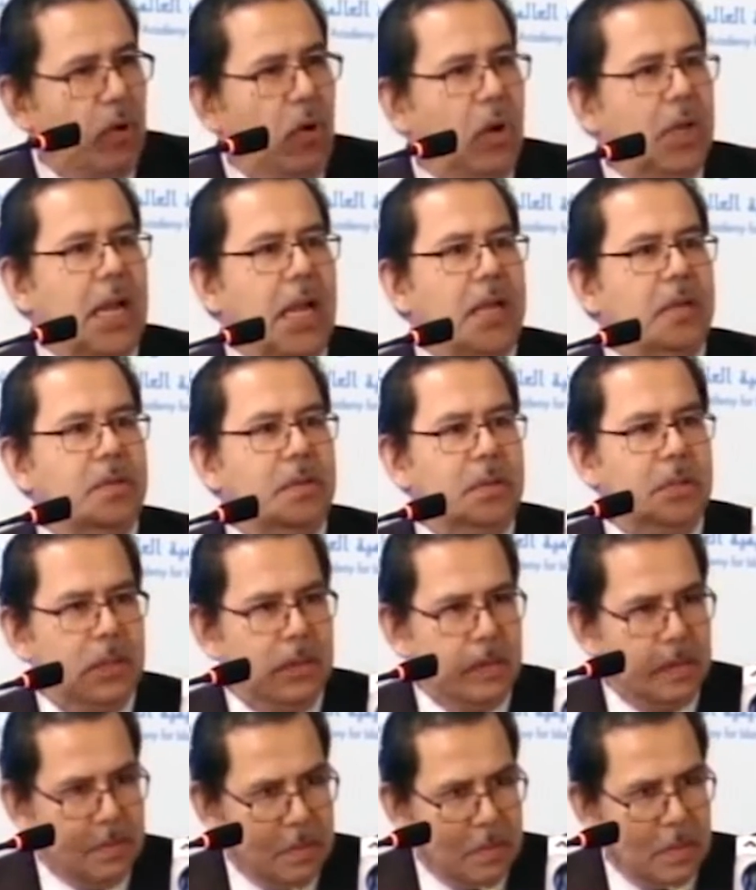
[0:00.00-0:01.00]
online
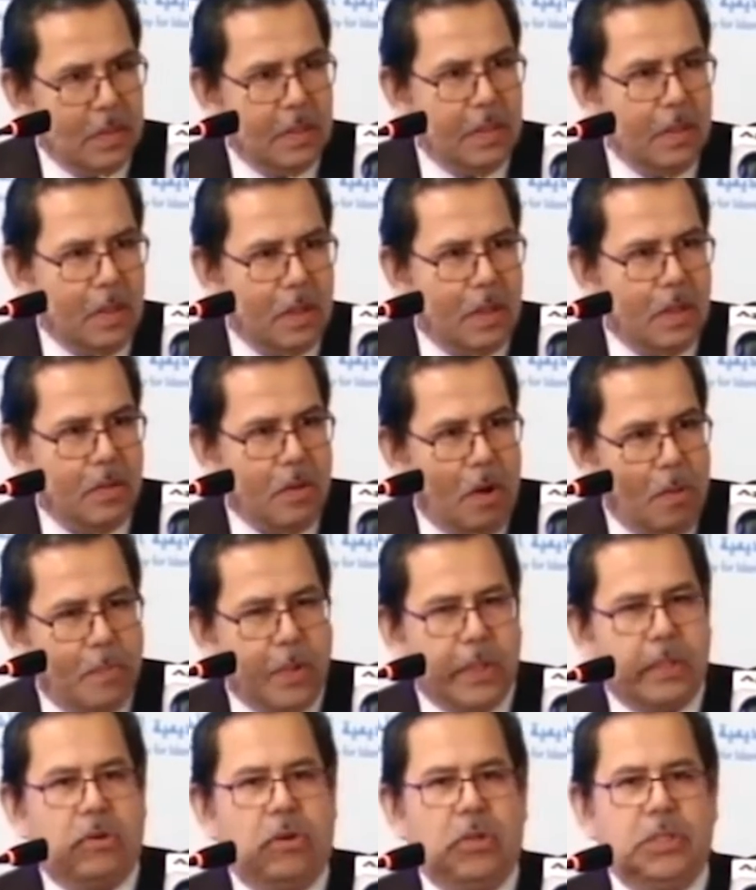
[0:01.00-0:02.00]

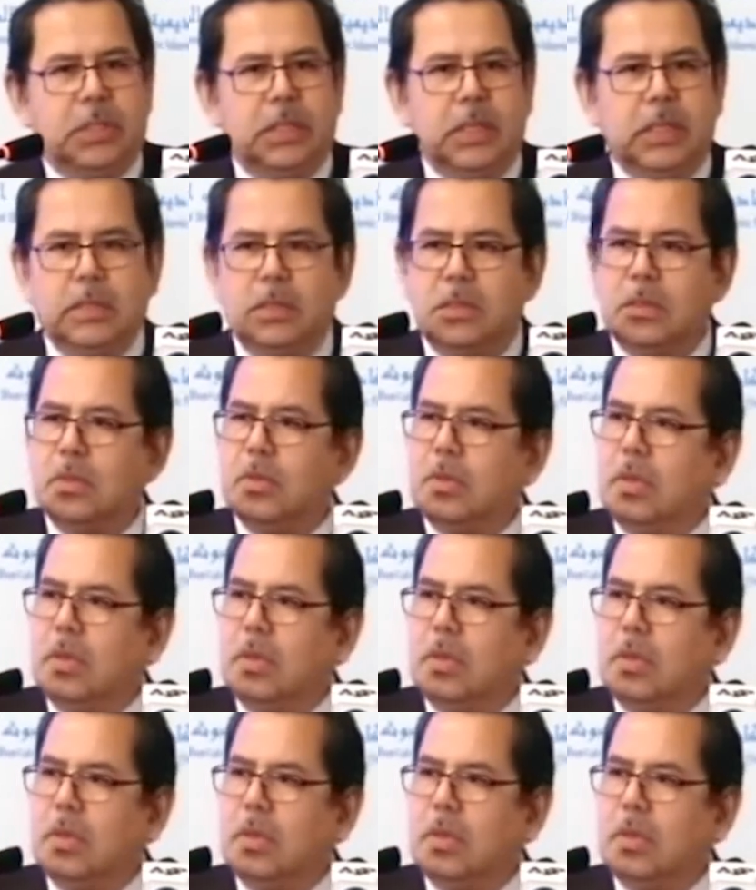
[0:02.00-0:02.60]
open courses.